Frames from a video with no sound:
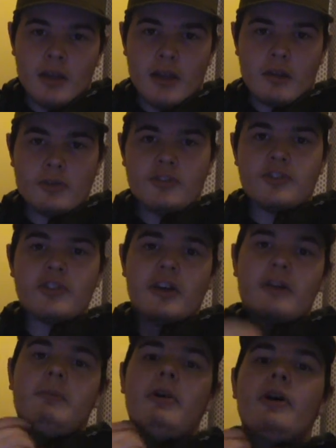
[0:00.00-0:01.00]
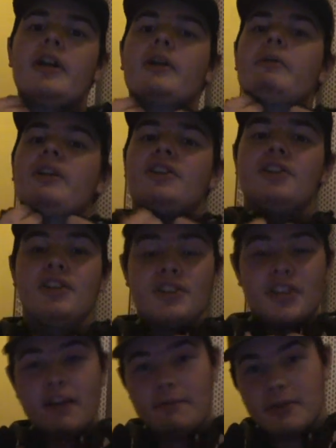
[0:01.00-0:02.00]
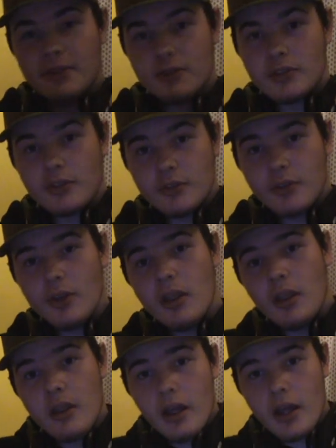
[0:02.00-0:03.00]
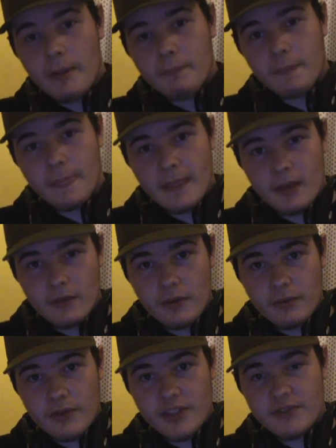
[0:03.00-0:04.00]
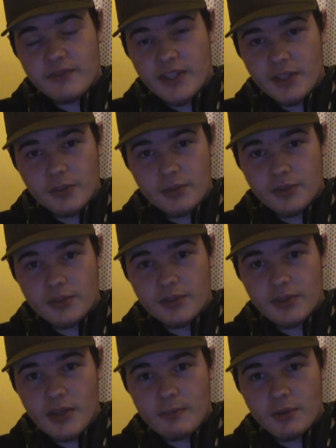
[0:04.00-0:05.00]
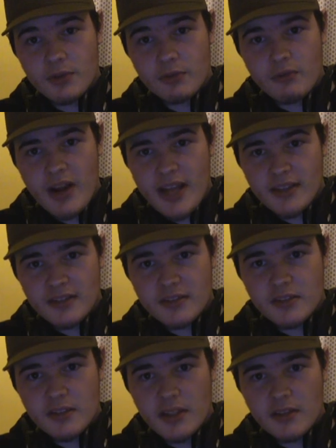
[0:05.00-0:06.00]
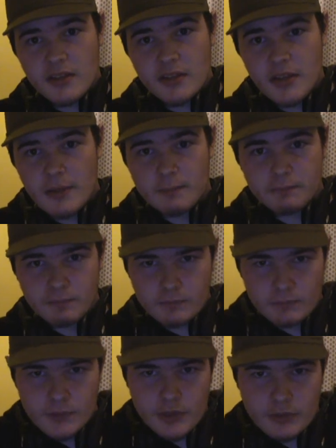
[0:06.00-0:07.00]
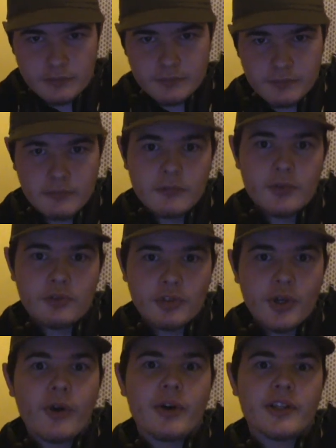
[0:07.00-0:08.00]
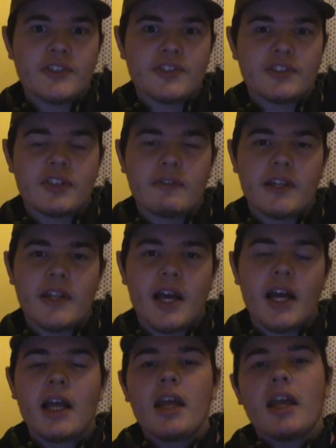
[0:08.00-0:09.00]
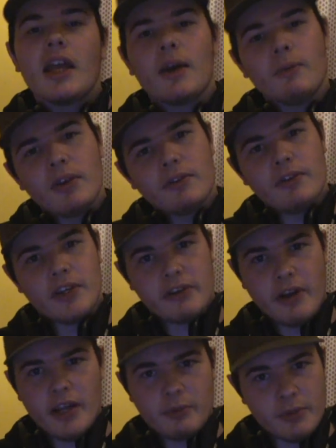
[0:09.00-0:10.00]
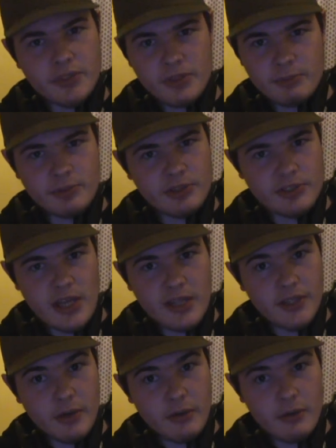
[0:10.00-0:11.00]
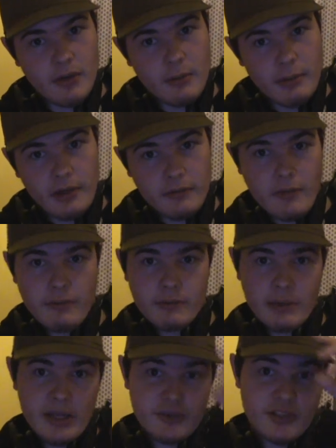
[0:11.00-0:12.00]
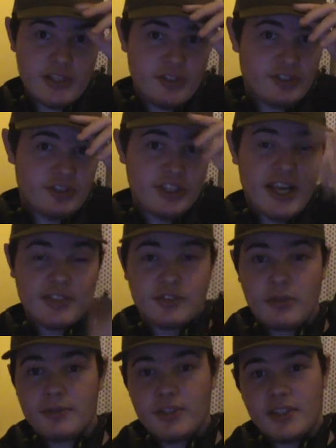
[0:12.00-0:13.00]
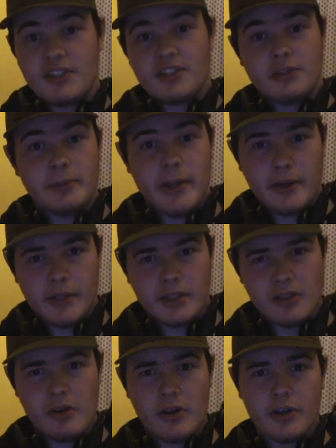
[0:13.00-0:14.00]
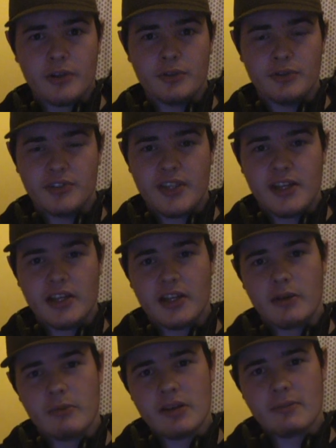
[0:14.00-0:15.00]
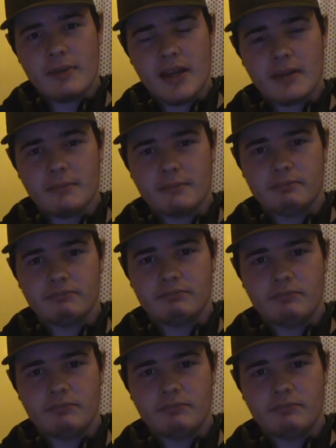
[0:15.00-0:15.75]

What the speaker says: Now, a good starting point, which is I've been looking over these videos, rants and news recordings and stuff like that, and one figurehead which seems to stand out above everyone else is Jack Thompson. He's an American lawyer who's taken a one-man,